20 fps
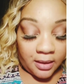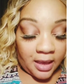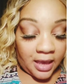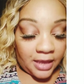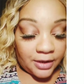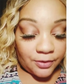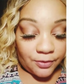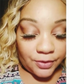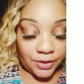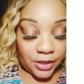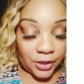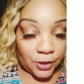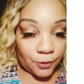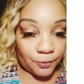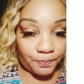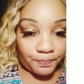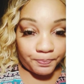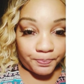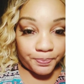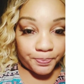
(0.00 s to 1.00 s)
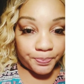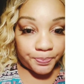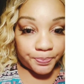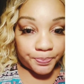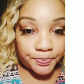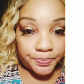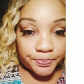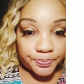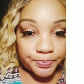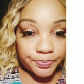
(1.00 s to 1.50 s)
I don't know.
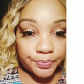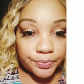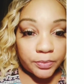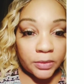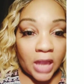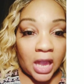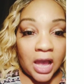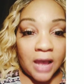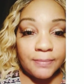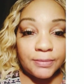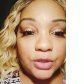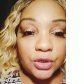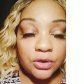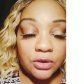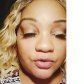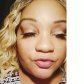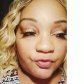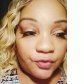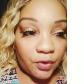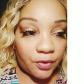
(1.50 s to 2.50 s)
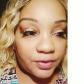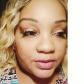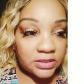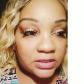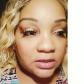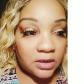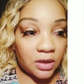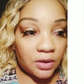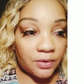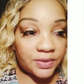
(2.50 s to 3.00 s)
I'm looking forward
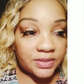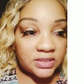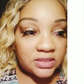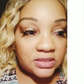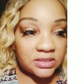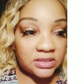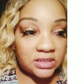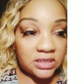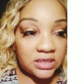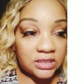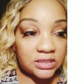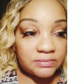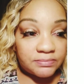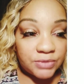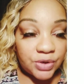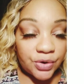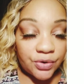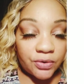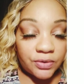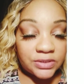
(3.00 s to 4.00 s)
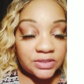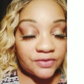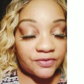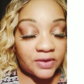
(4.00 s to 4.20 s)
to going to see his murals.